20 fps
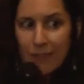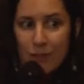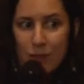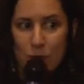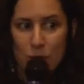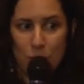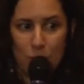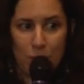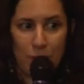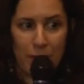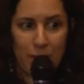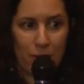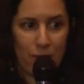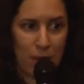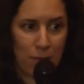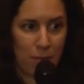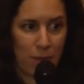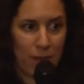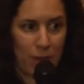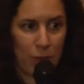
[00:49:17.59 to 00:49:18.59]
So my
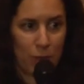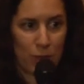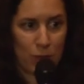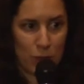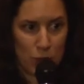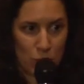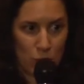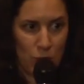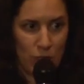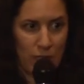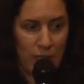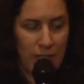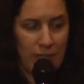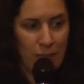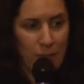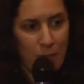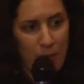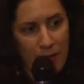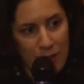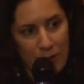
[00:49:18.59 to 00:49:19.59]
grandmother was Sunni
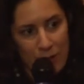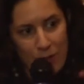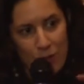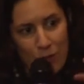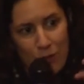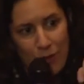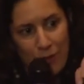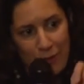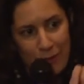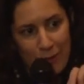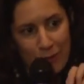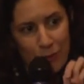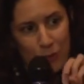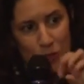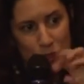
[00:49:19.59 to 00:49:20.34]
and my grandfather was